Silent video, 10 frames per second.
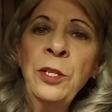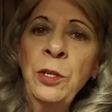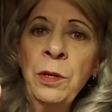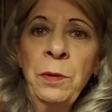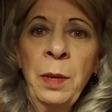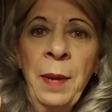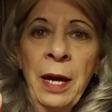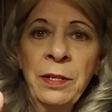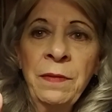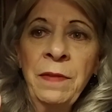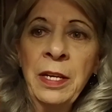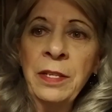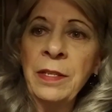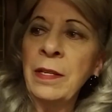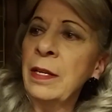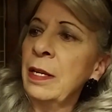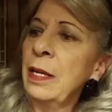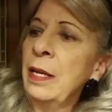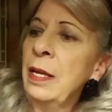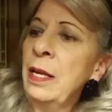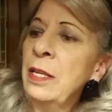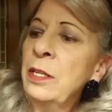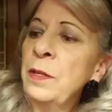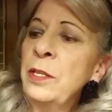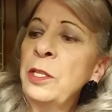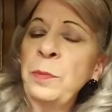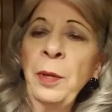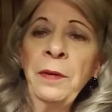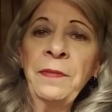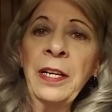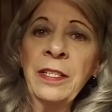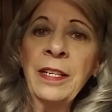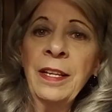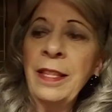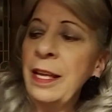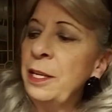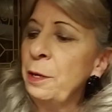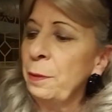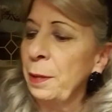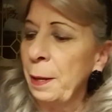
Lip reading: 2 or 3 packs of these. So this is perfect. Thank you.